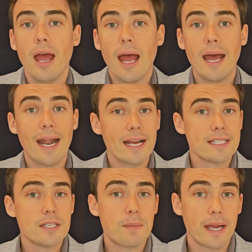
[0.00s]
and
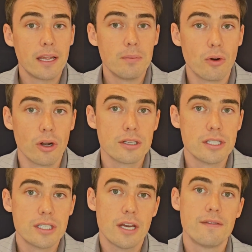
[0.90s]
access banking products and
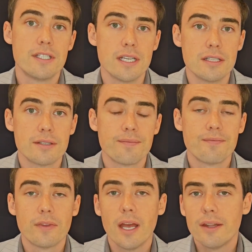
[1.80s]
services.
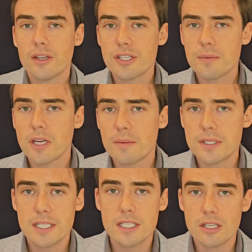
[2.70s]
Now, sometimes
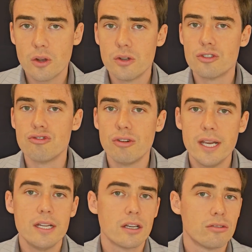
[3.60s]
this is known as
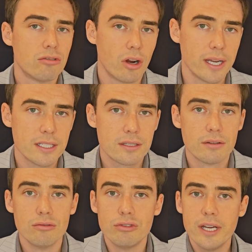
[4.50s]
read and write.
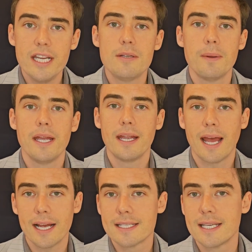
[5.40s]
Read being
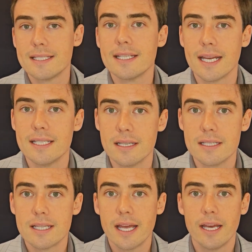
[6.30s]
access the data that's
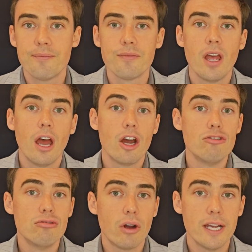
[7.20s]
there,
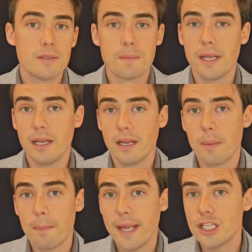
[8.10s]
and write being
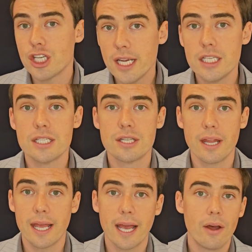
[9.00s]
make changes to the
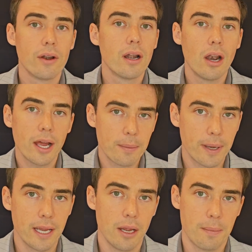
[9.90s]
account, like
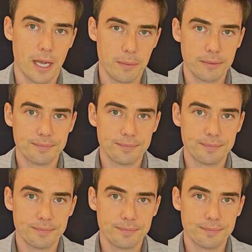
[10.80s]
making a payment.